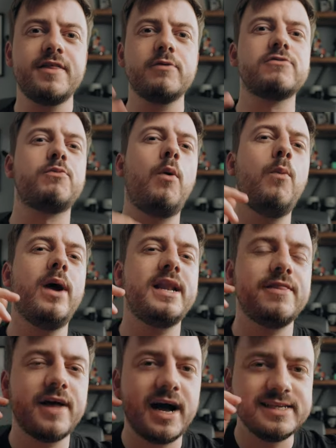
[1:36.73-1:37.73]
there was one
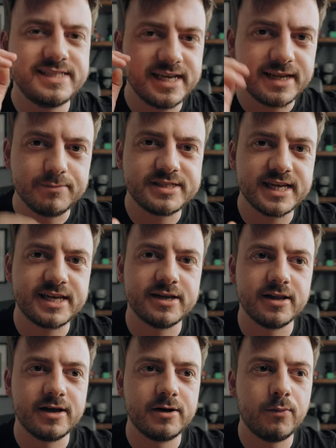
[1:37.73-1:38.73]
wedding that I did in
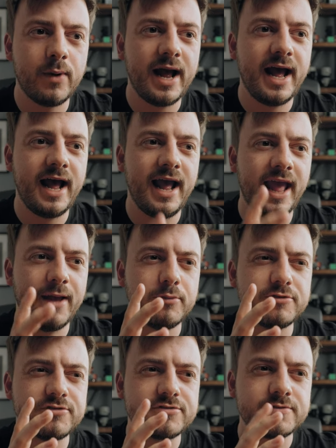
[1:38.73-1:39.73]
particular where it
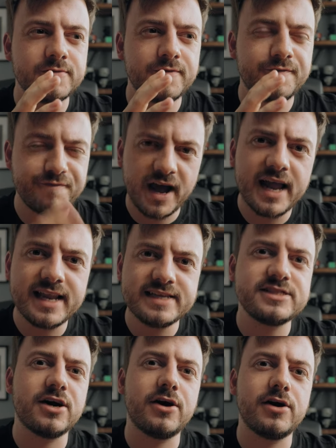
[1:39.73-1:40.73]
was fairly
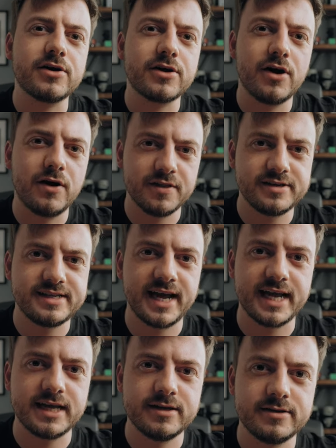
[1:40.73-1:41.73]
dark on the day.